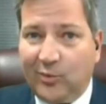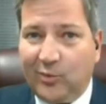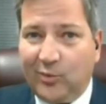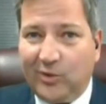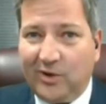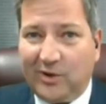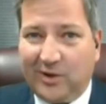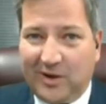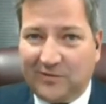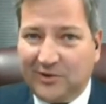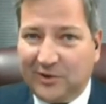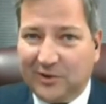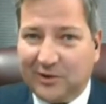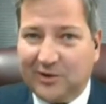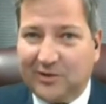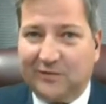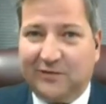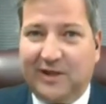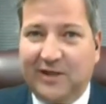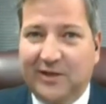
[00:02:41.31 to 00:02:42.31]
we don't have
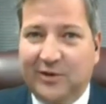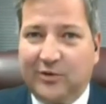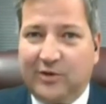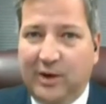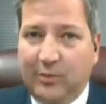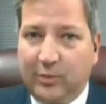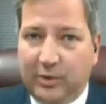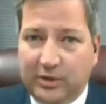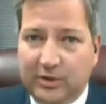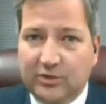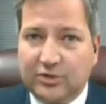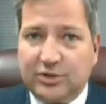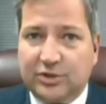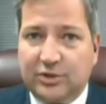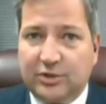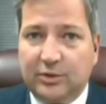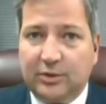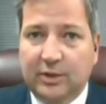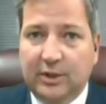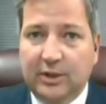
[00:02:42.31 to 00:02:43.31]
nearly the violent crime we used to,